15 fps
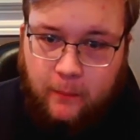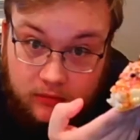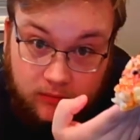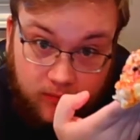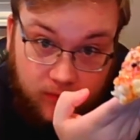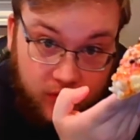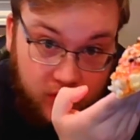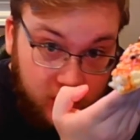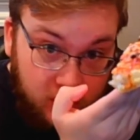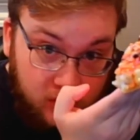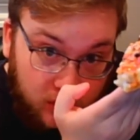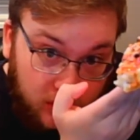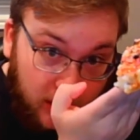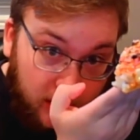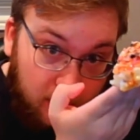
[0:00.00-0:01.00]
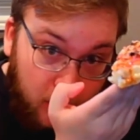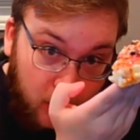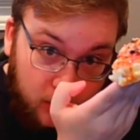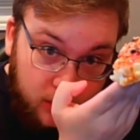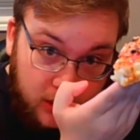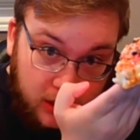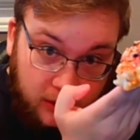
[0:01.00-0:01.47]
Does this look like a bowl
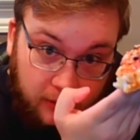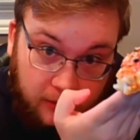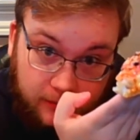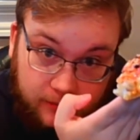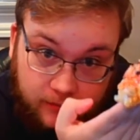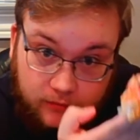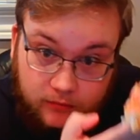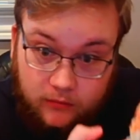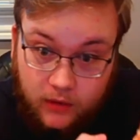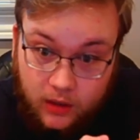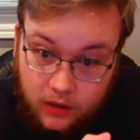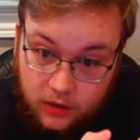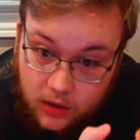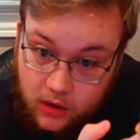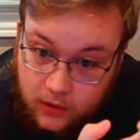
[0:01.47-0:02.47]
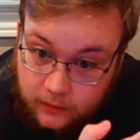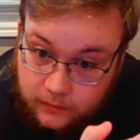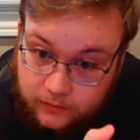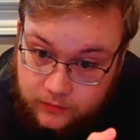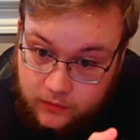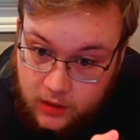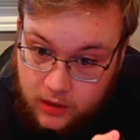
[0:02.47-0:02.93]
to you? No,
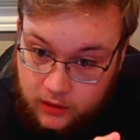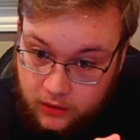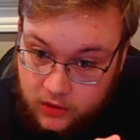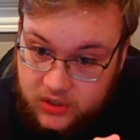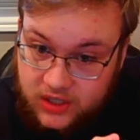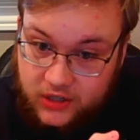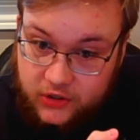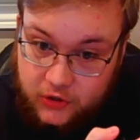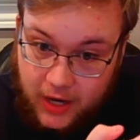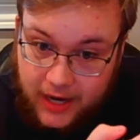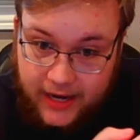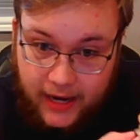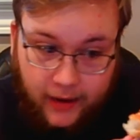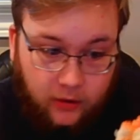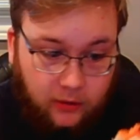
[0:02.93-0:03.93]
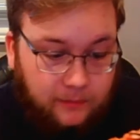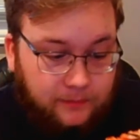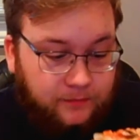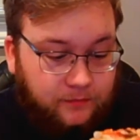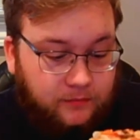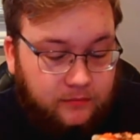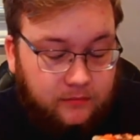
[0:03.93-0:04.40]
looks like a triangle.
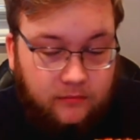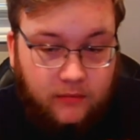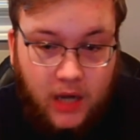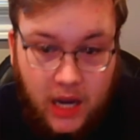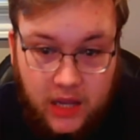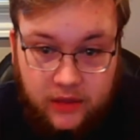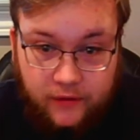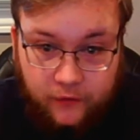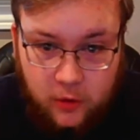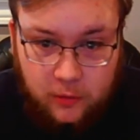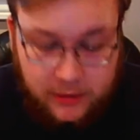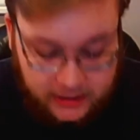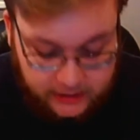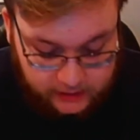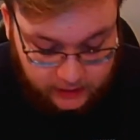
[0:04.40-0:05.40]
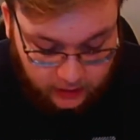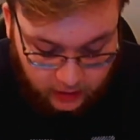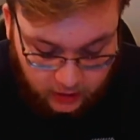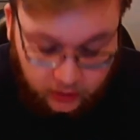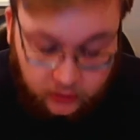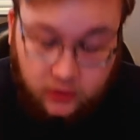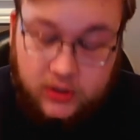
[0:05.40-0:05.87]
And the full pizza
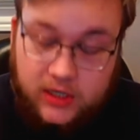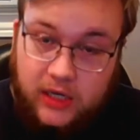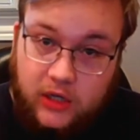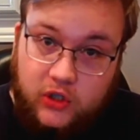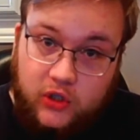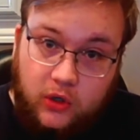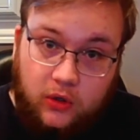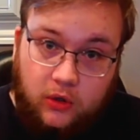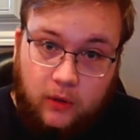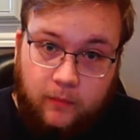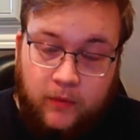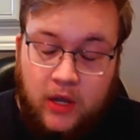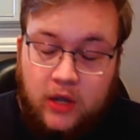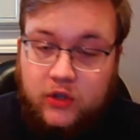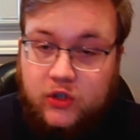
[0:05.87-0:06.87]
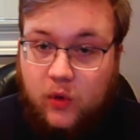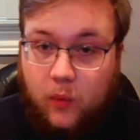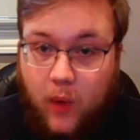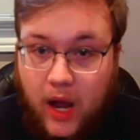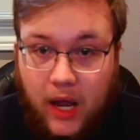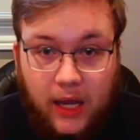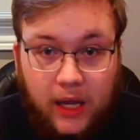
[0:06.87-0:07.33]
looks like a circle. So
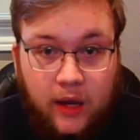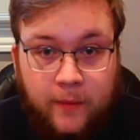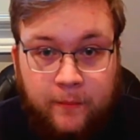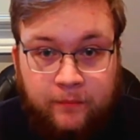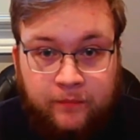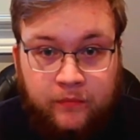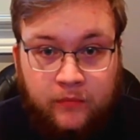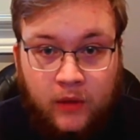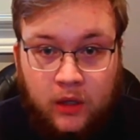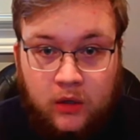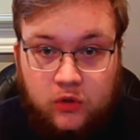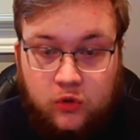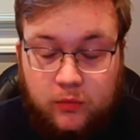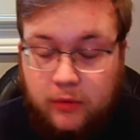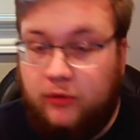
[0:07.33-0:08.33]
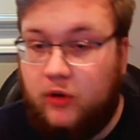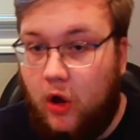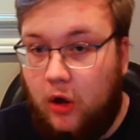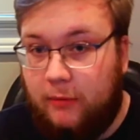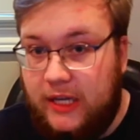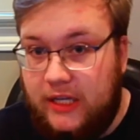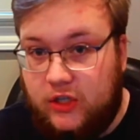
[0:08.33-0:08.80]
why do people
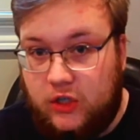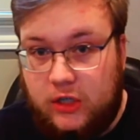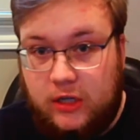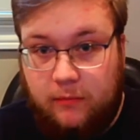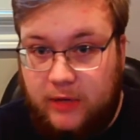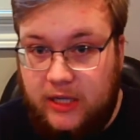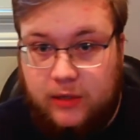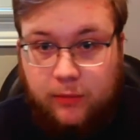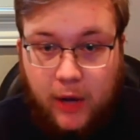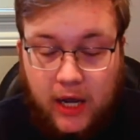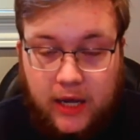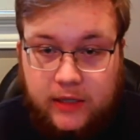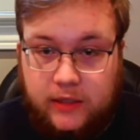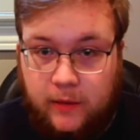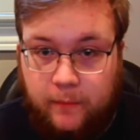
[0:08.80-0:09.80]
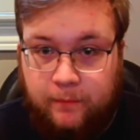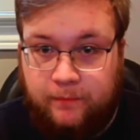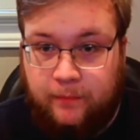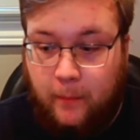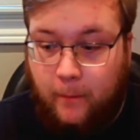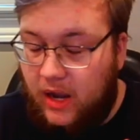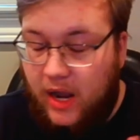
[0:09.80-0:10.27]
call pizzas pizza pies?
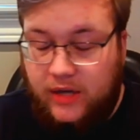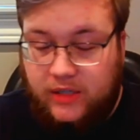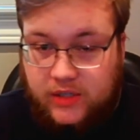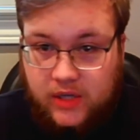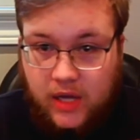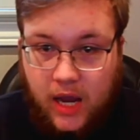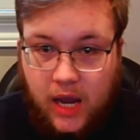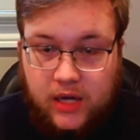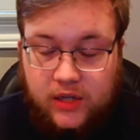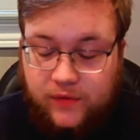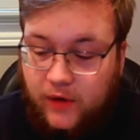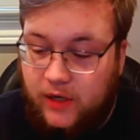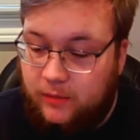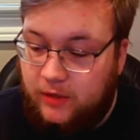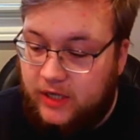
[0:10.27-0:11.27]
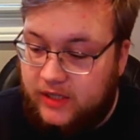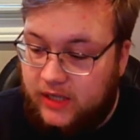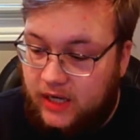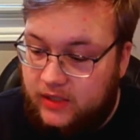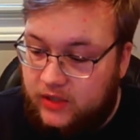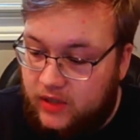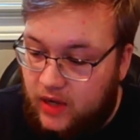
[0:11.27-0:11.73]
And it's and it's funny because I
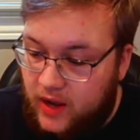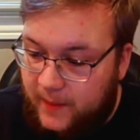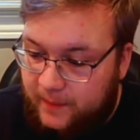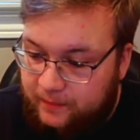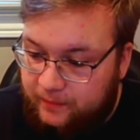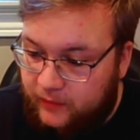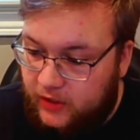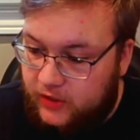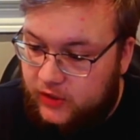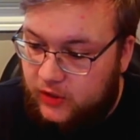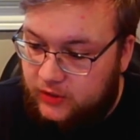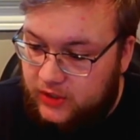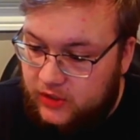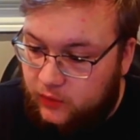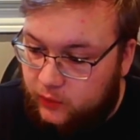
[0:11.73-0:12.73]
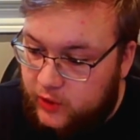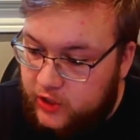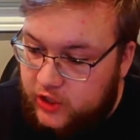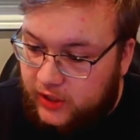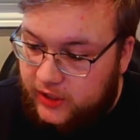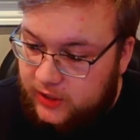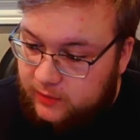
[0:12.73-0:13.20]
saw so this
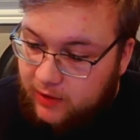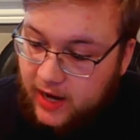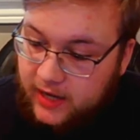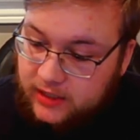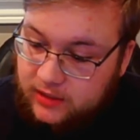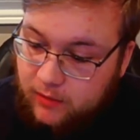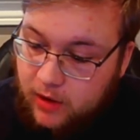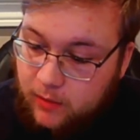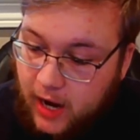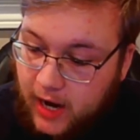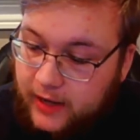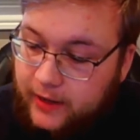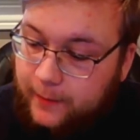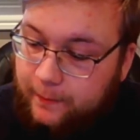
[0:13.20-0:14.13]
originally sprang to my mind